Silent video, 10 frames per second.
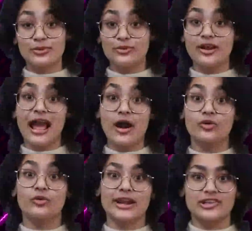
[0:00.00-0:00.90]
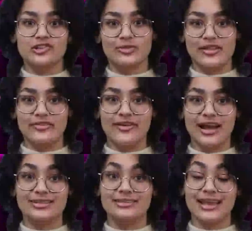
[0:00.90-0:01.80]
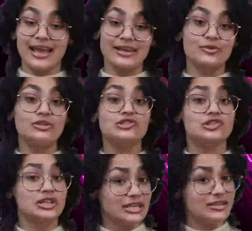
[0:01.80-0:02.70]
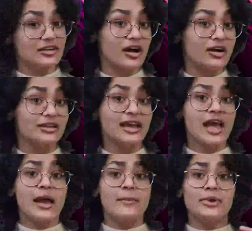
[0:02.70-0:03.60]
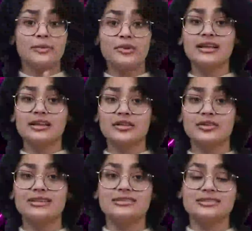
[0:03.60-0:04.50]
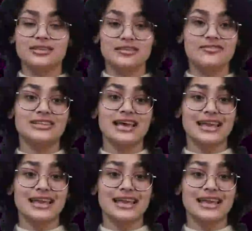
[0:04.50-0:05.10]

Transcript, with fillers: people were outraged by the fact Diana was cheated on, people including the son of